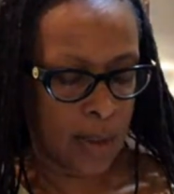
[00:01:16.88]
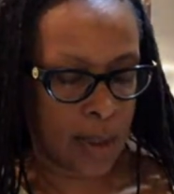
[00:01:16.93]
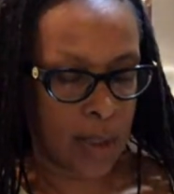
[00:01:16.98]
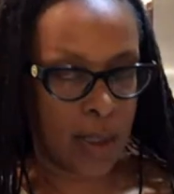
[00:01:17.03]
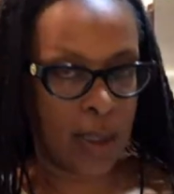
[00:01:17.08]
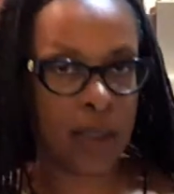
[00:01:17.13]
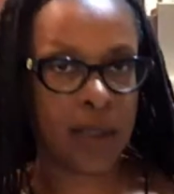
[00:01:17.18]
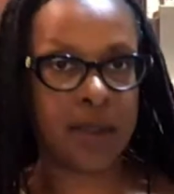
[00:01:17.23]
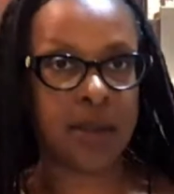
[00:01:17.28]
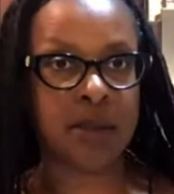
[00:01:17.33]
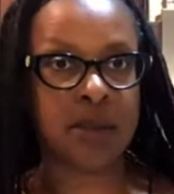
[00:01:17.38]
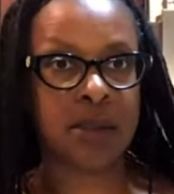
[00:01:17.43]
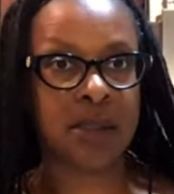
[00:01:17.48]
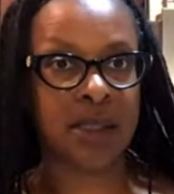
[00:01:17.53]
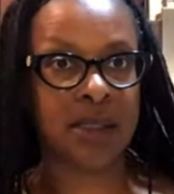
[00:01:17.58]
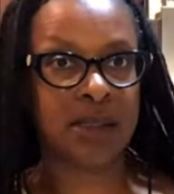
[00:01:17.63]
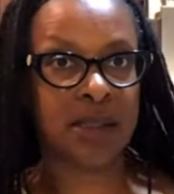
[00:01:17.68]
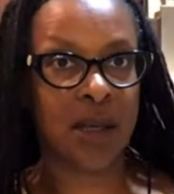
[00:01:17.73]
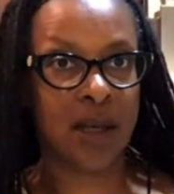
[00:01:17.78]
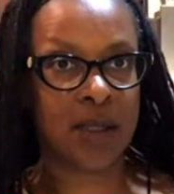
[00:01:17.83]
uh,
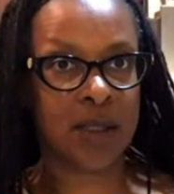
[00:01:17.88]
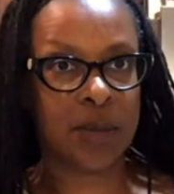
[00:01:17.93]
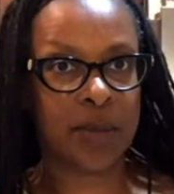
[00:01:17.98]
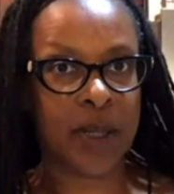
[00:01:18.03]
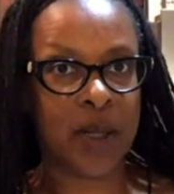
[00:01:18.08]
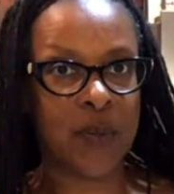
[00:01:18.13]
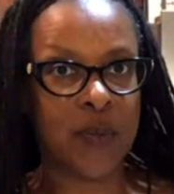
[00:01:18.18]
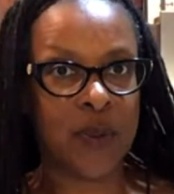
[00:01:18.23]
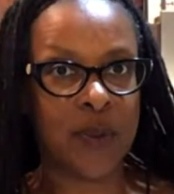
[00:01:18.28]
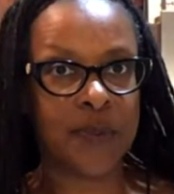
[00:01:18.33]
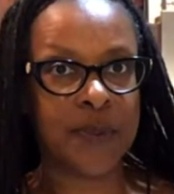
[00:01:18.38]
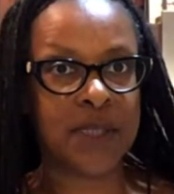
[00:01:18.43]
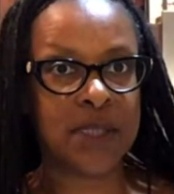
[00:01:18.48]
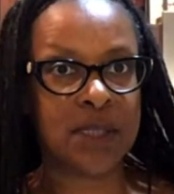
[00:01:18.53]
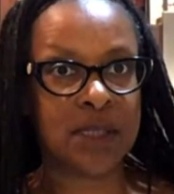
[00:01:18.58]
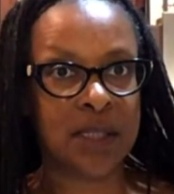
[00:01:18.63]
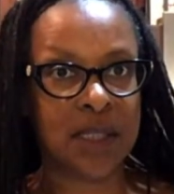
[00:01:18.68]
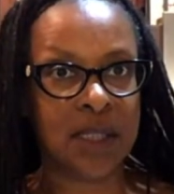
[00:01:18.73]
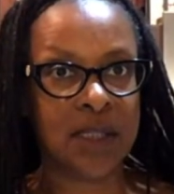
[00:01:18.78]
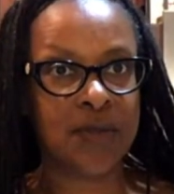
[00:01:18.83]
start talking about what we
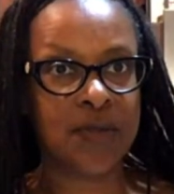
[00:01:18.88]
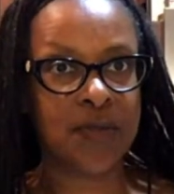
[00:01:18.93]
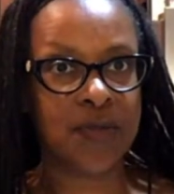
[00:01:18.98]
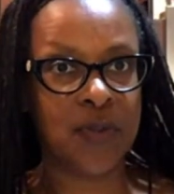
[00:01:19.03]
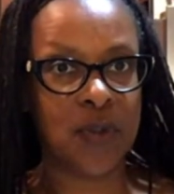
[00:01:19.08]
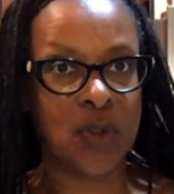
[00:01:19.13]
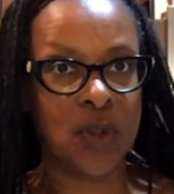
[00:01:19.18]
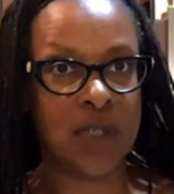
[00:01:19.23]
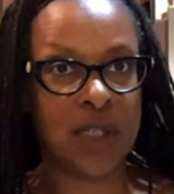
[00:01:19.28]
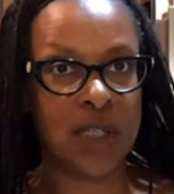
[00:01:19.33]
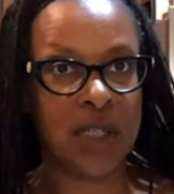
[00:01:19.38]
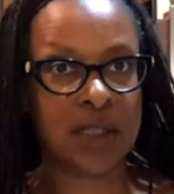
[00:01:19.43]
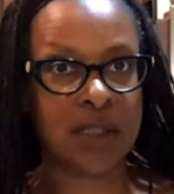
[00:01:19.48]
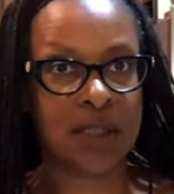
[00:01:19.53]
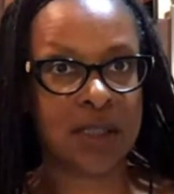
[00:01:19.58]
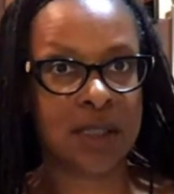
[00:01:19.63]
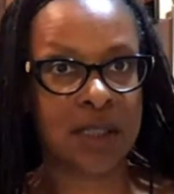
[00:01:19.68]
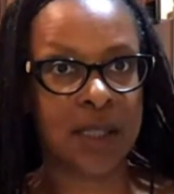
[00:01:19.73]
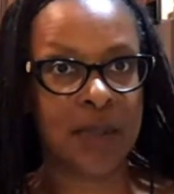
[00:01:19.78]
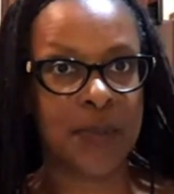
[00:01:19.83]
did for the
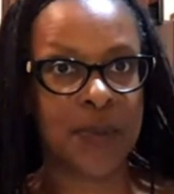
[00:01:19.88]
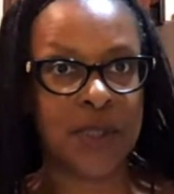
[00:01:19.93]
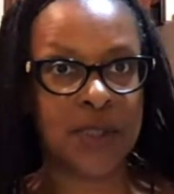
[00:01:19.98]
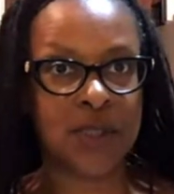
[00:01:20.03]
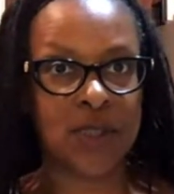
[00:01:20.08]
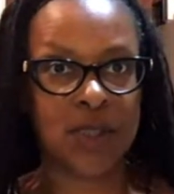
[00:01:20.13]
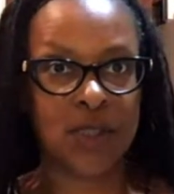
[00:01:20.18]
Sunday brunch.